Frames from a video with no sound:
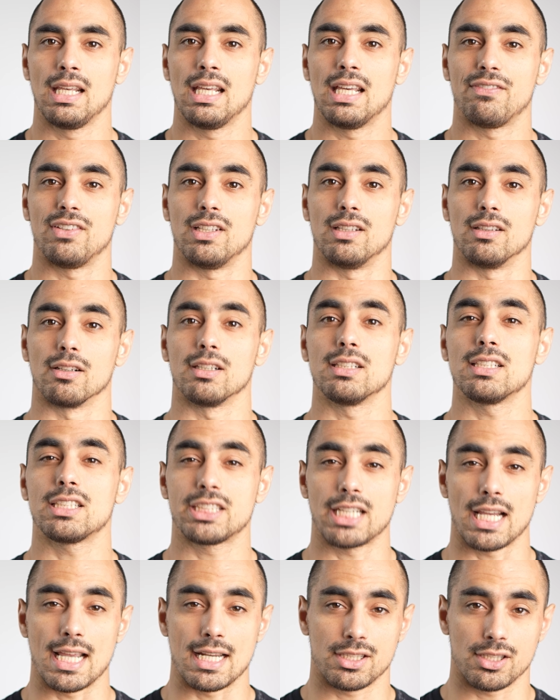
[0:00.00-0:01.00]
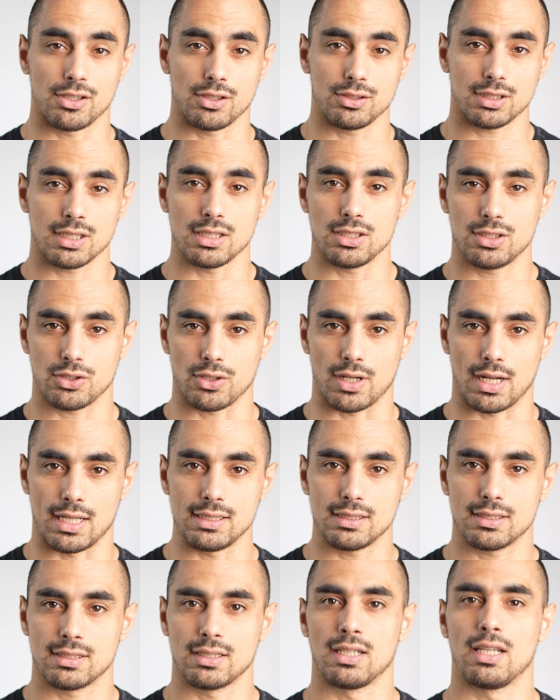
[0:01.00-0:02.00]
If you learn to change those
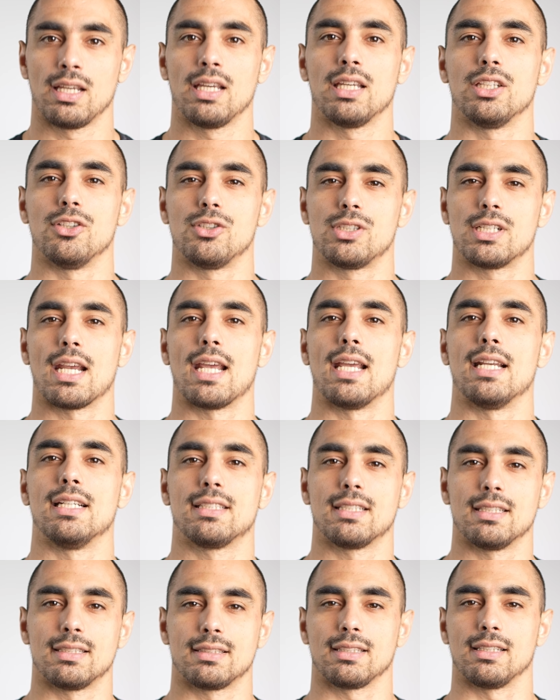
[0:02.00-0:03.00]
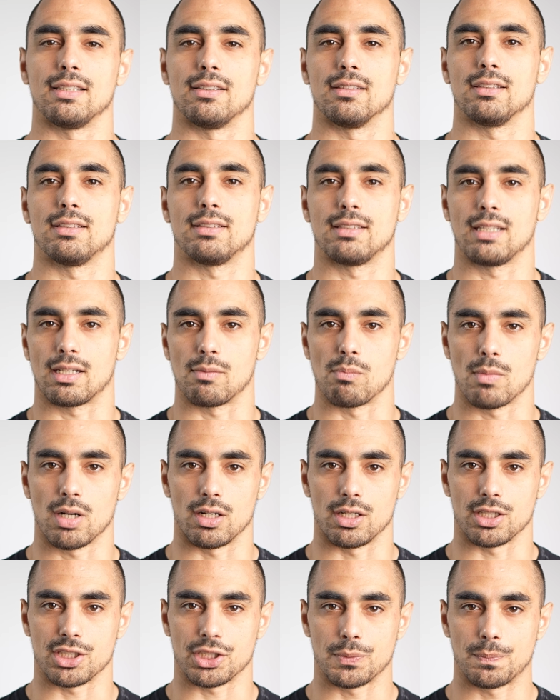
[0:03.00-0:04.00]
constraints, you change the skills that
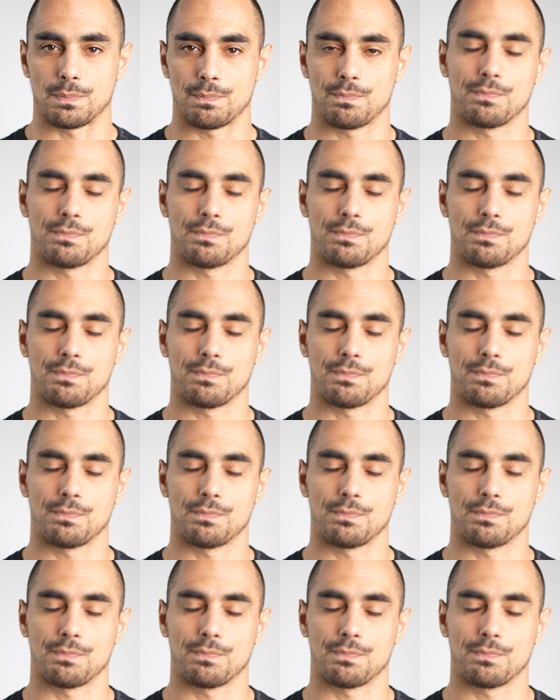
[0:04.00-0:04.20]
emerge.